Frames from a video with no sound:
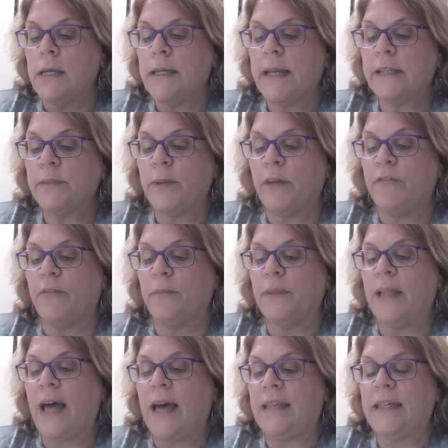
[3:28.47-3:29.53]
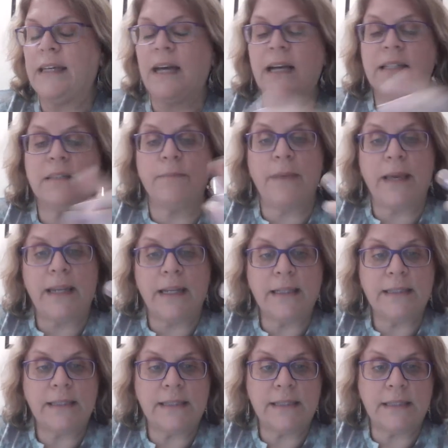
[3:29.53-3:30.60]
Next we have from Lottie Cosmetics.
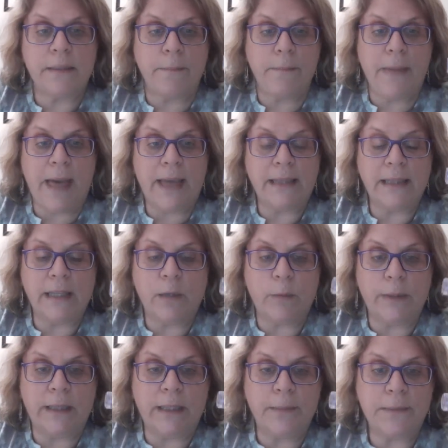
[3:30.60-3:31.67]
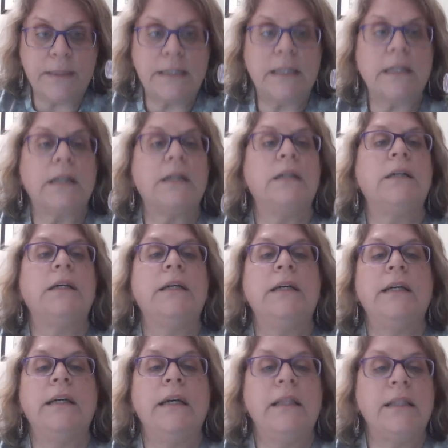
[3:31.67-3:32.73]
This is a matte liquid lipstick.
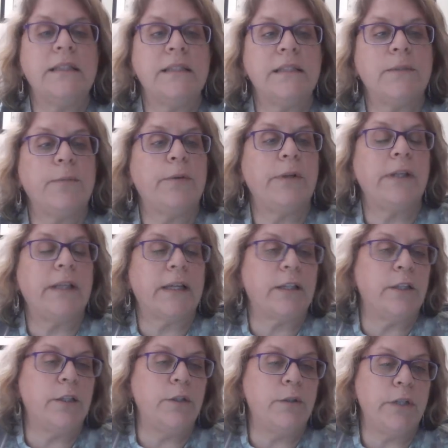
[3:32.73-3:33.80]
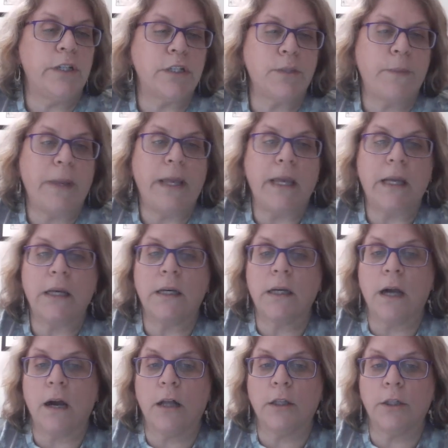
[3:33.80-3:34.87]
And this is a pretty like nudish pink
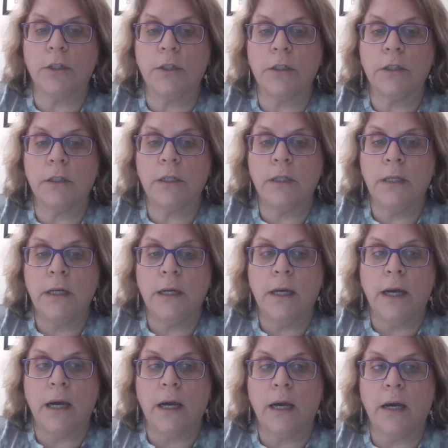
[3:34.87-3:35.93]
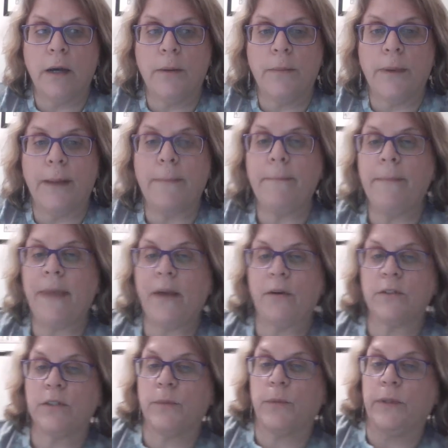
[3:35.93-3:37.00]
color. Um, I may
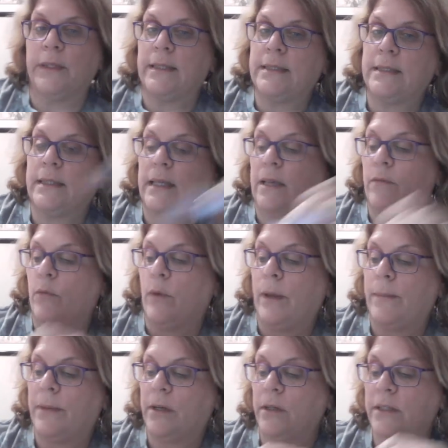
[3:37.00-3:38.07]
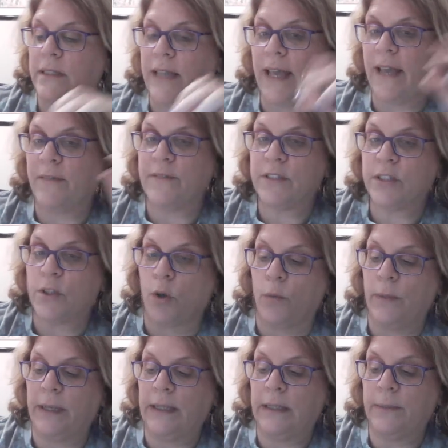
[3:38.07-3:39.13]
also put this in the giveaway because I have so
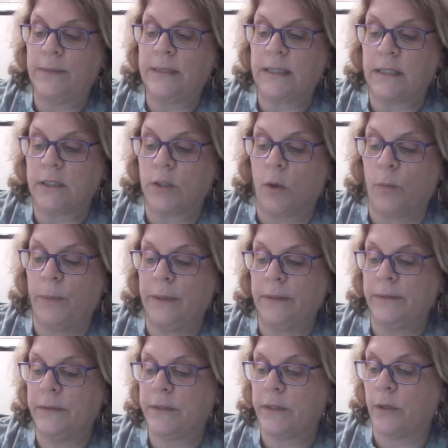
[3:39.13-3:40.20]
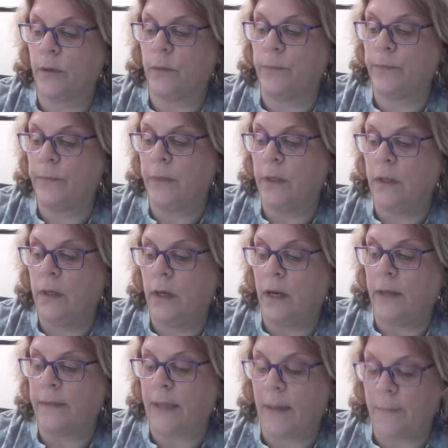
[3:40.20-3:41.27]
many lipsticks open. So
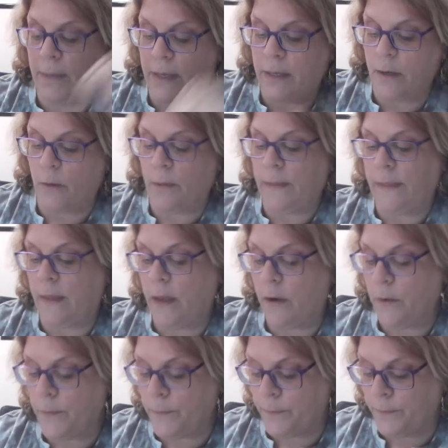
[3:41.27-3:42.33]
that may go in there.